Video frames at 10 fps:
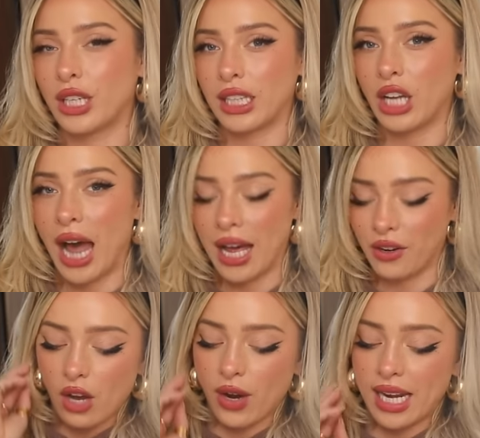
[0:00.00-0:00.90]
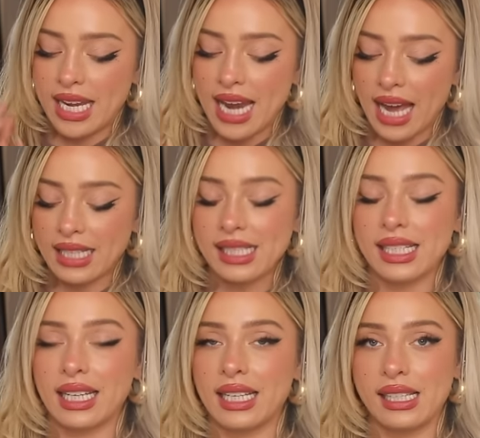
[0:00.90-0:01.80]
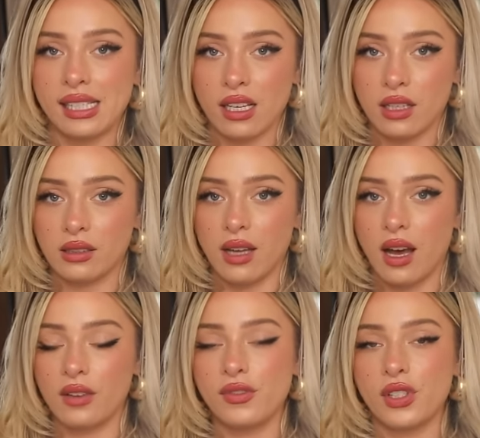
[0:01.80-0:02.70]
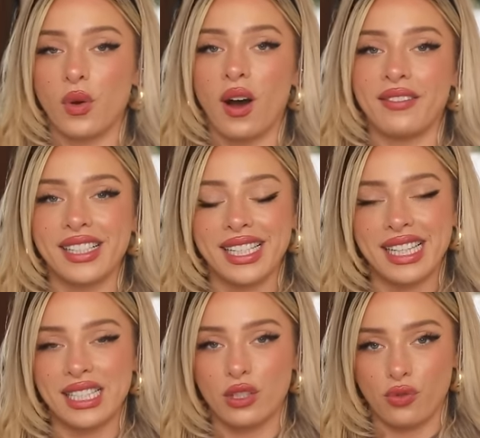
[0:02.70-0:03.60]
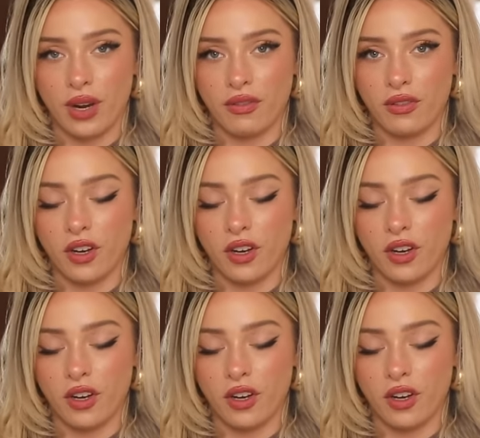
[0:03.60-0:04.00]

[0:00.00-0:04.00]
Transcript: little add-on. Okay, next is gloves. So obviously this is great for